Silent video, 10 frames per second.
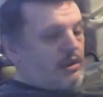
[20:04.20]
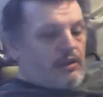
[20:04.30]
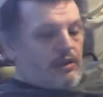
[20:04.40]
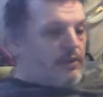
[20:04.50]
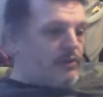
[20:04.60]

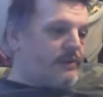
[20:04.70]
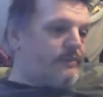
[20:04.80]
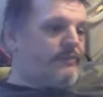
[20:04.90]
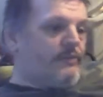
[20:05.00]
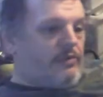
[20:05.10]
But anyway,
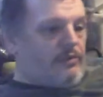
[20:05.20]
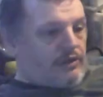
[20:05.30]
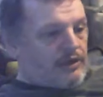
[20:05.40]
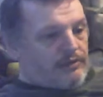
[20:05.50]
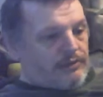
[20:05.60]
I'll
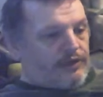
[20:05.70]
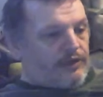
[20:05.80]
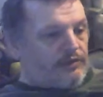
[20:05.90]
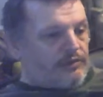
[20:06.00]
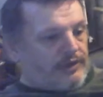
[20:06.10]
keep you
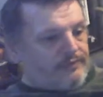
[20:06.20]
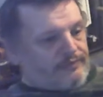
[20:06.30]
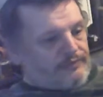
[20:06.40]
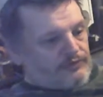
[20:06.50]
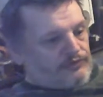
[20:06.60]
updated on it.
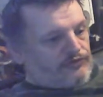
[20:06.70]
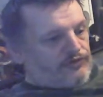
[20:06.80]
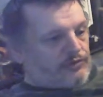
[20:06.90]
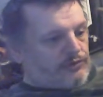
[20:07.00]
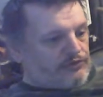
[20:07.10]

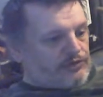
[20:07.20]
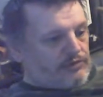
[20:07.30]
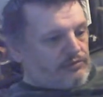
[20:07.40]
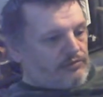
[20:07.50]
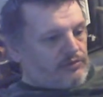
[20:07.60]
Cheers for
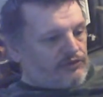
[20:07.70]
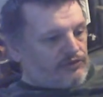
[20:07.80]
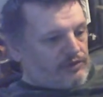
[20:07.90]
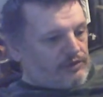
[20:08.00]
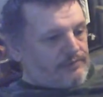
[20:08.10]
watching. Catch you later.